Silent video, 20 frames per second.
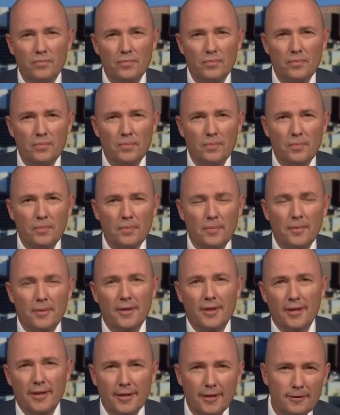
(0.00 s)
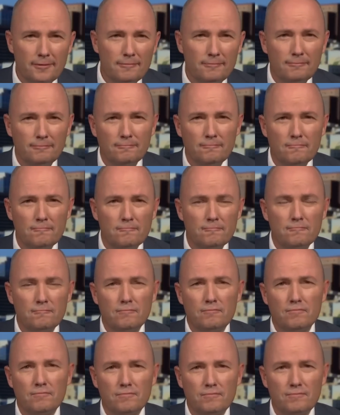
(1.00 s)

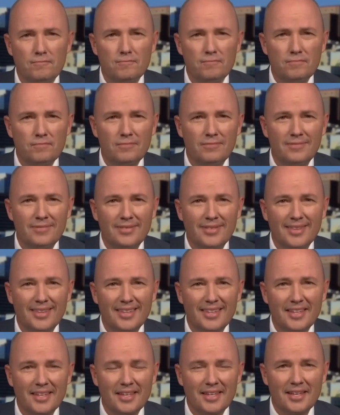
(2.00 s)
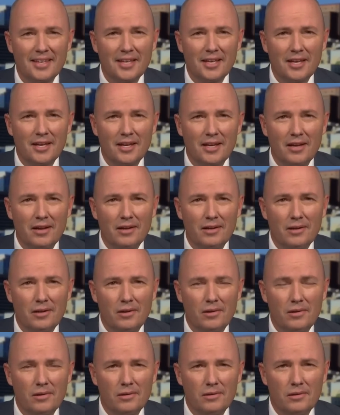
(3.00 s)

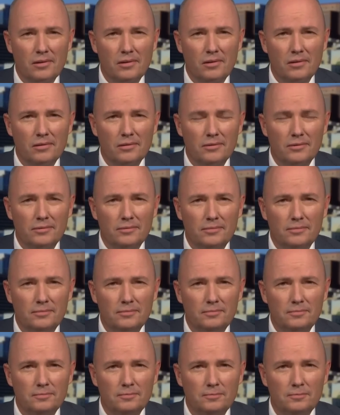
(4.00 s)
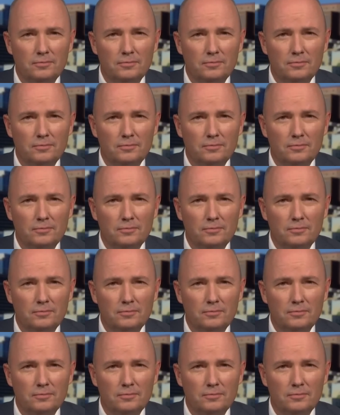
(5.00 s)
(not speaking)